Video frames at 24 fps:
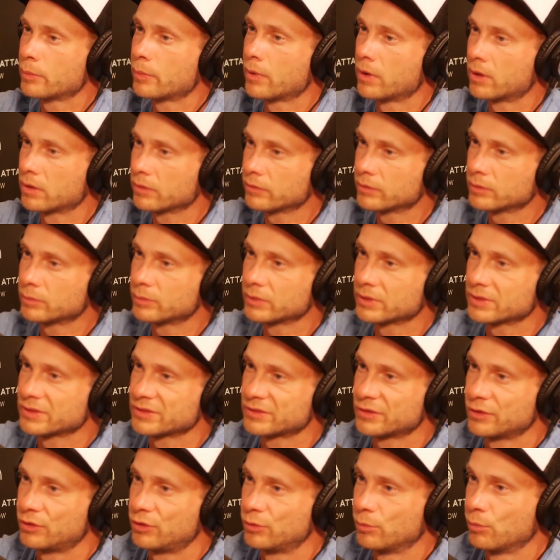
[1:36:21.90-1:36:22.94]
part of it because
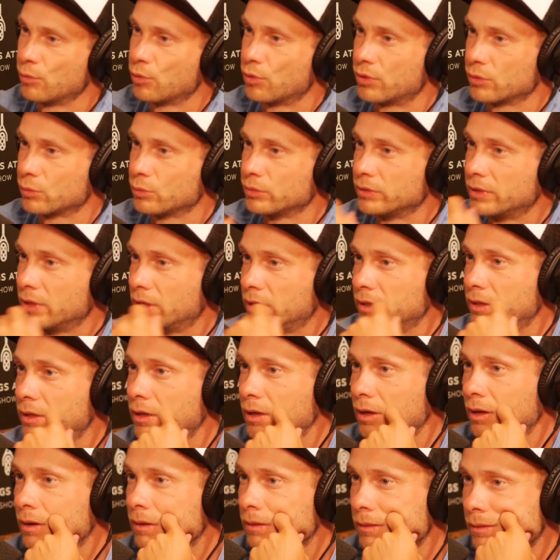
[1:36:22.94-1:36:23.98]
they're on board with their
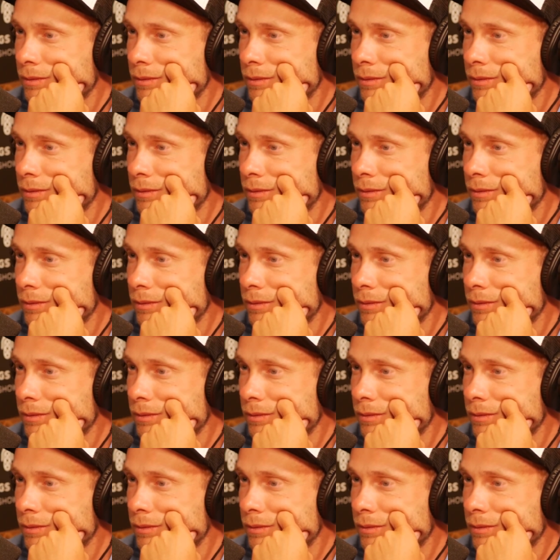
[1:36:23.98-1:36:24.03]
idea.